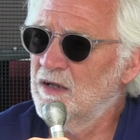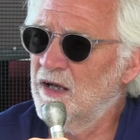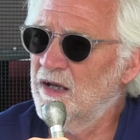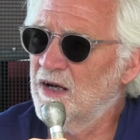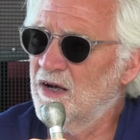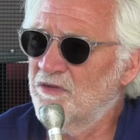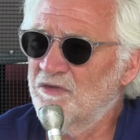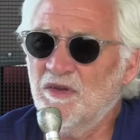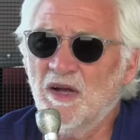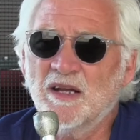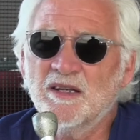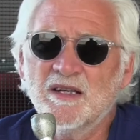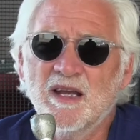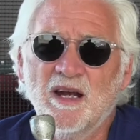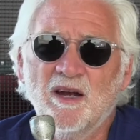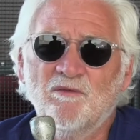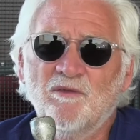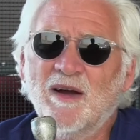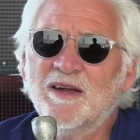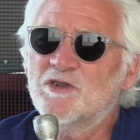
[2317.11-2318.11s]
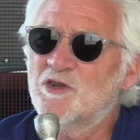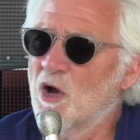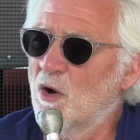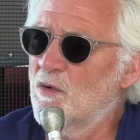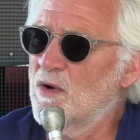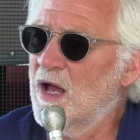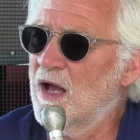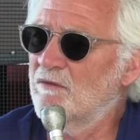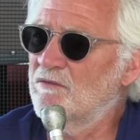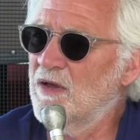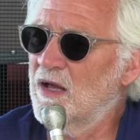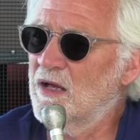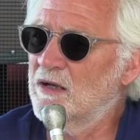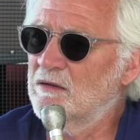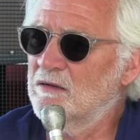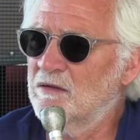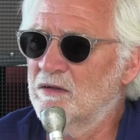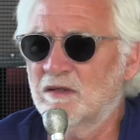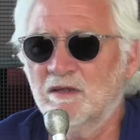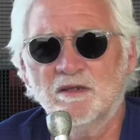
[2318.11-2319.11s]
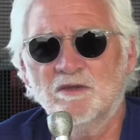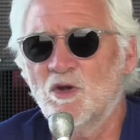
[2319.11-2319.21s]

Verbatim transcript: and if I, and if I don't have that, yeah.